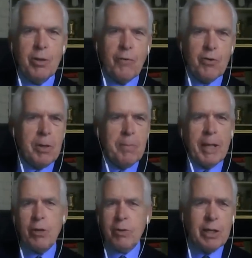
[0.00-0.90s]
For
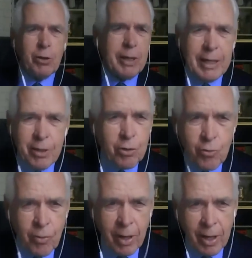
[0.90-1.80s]
somebody who clearly isn't
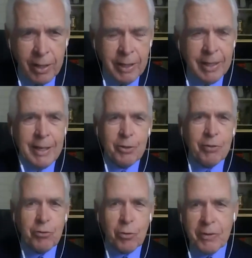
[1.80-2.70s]
trying,
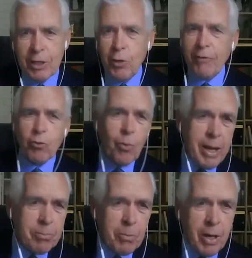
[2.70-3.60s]
then you have to
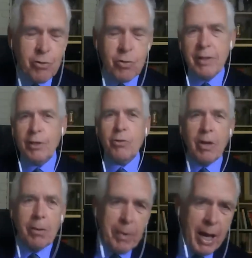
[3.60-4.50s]
wait months, and then you
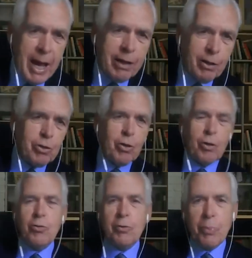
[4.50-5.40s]
come back and you go
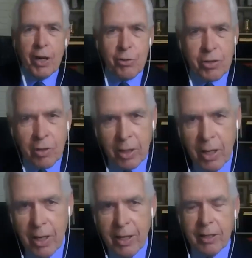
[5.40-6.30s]
through the process
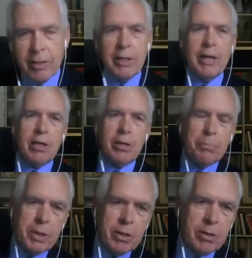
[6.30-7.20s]
again, and then they can
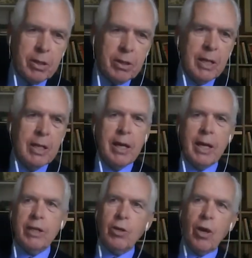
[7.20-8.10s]
appeal it,
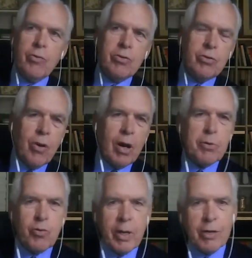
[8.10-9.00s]
and it goes to
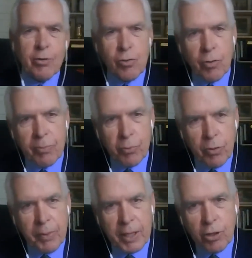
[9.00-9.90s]
arbitrators who are
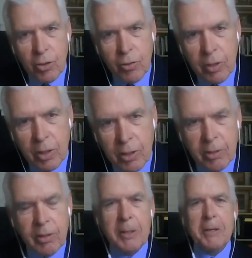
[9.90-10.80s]
approved by the
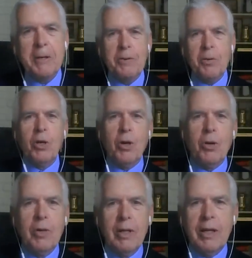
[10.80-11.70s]
union.
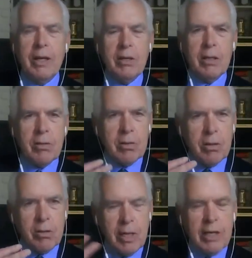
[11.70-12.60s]

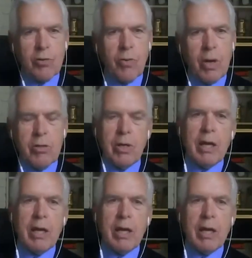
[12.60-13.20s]
The thing is crazy.